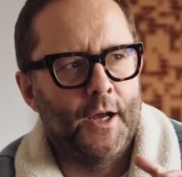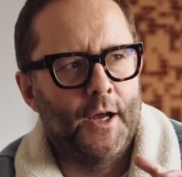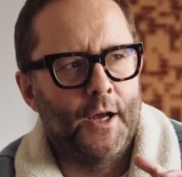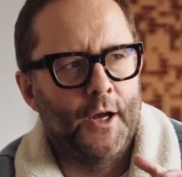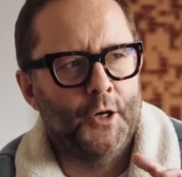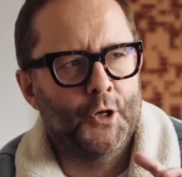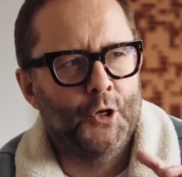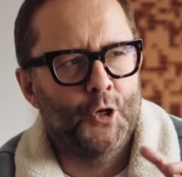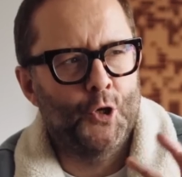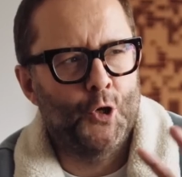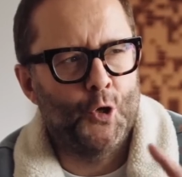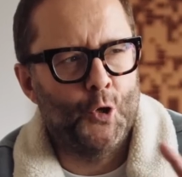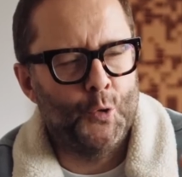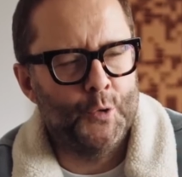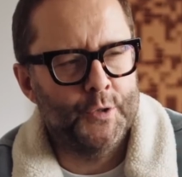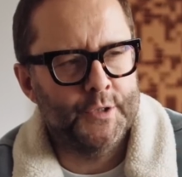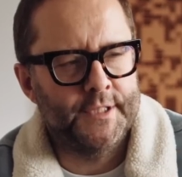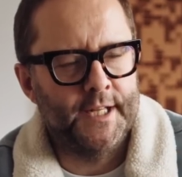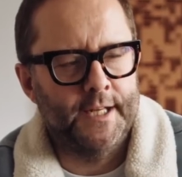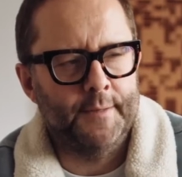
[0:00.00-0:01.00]

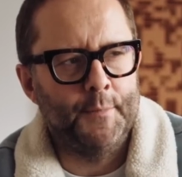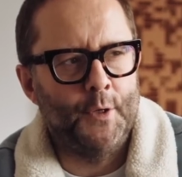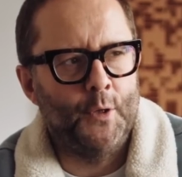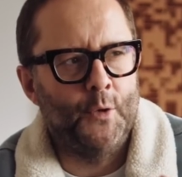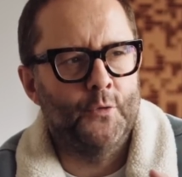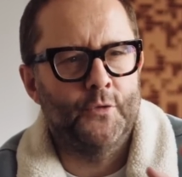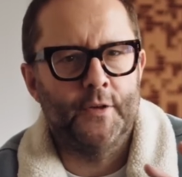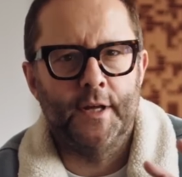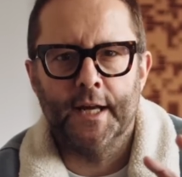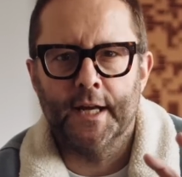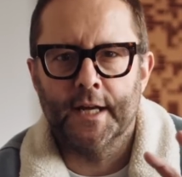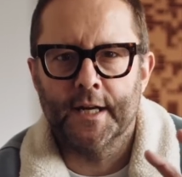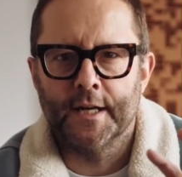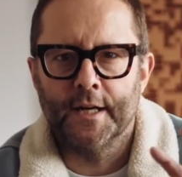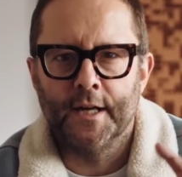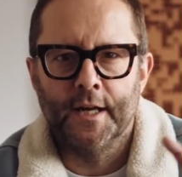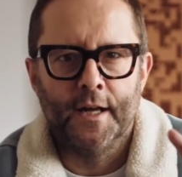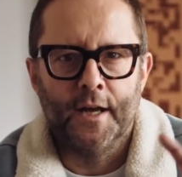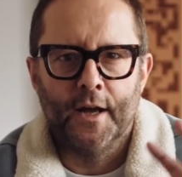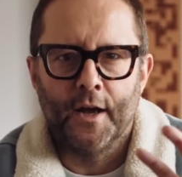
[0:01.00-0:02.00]
acoustic music,